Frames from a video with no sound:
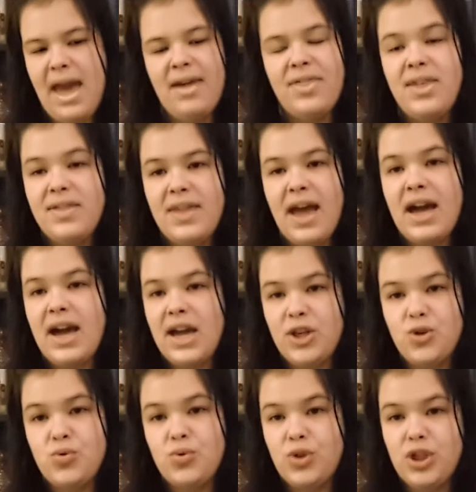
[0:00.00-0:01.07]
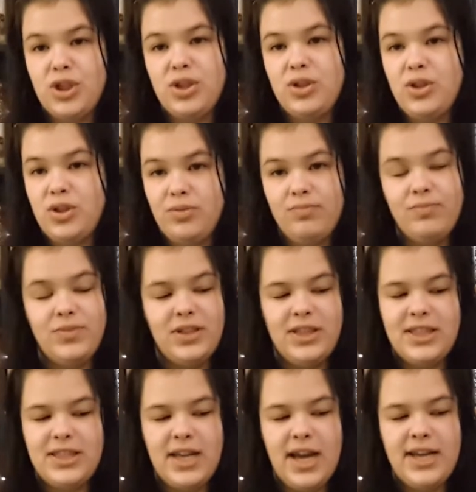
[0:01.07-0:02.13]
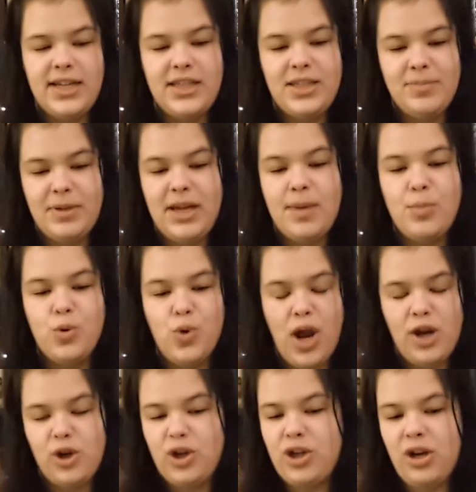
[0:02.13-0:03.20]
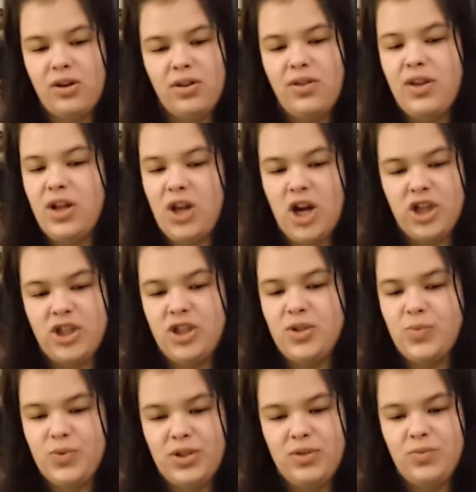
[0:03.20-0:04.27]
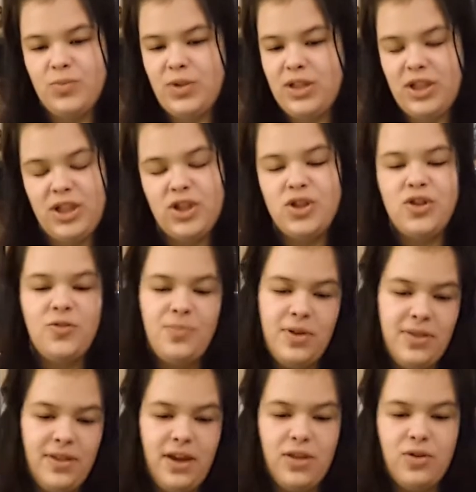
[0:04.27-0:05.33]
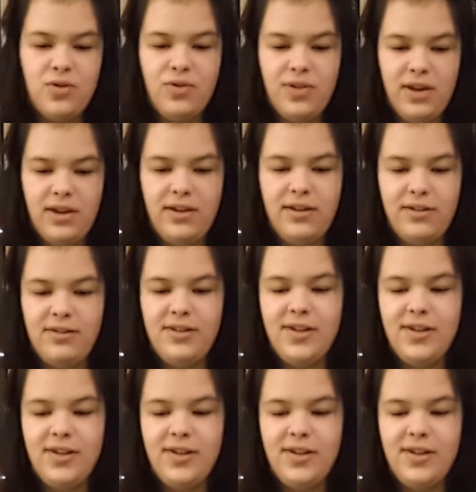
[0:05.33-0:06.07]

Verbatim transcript: I think that guy truly decided to become a writer, not a theologian, when, when he should have been the other thing.